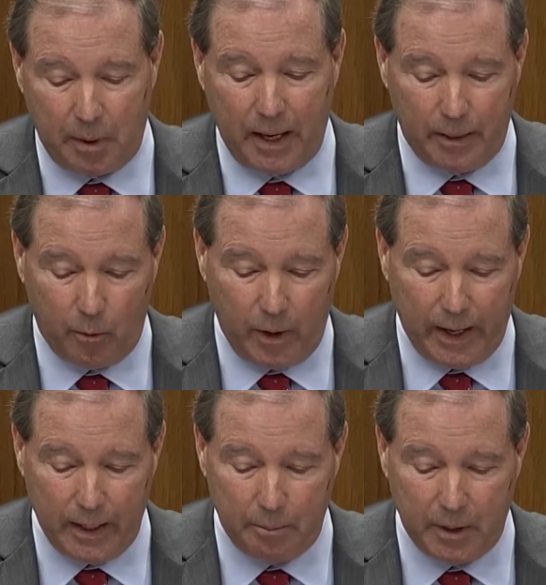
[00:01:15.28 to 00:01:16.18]
by the
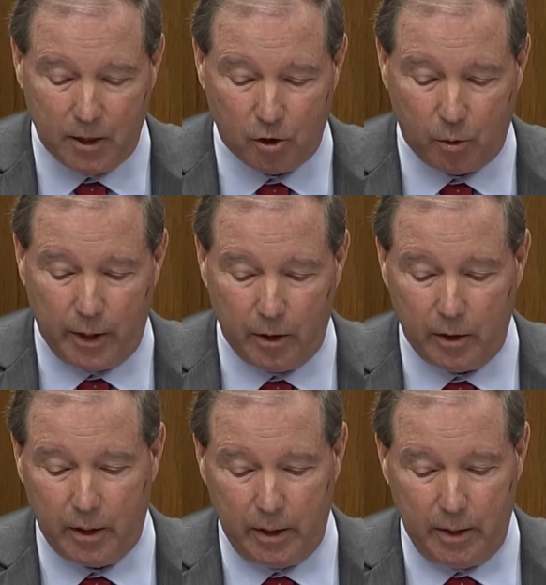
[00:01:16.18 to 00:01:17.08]
way,
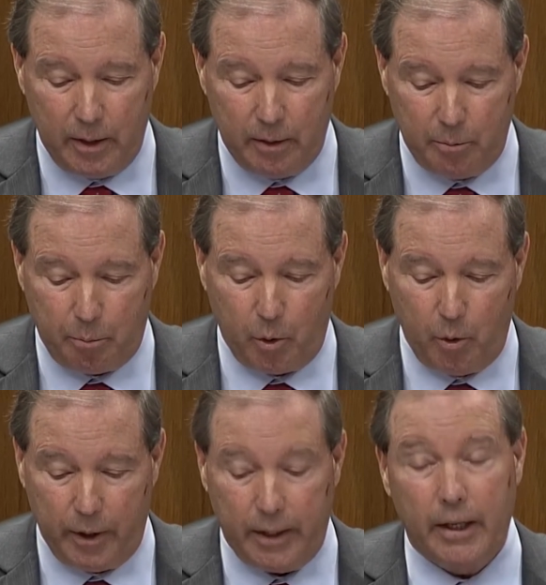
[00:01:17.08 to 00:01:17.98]
Administrator
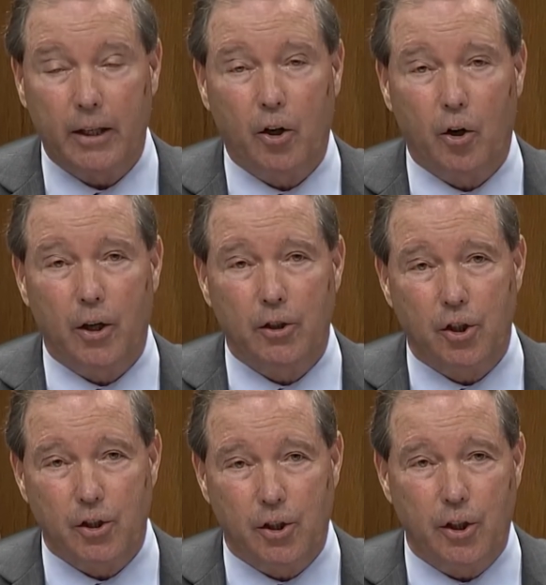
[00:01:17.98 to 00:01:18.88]
Pruitt
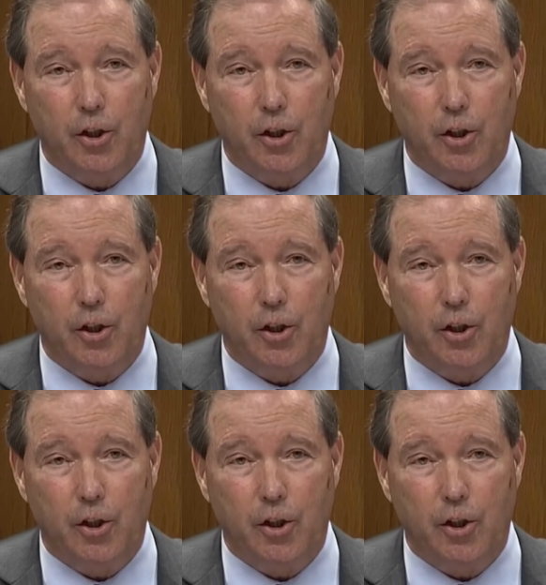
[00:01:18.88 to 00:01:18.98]
encourages the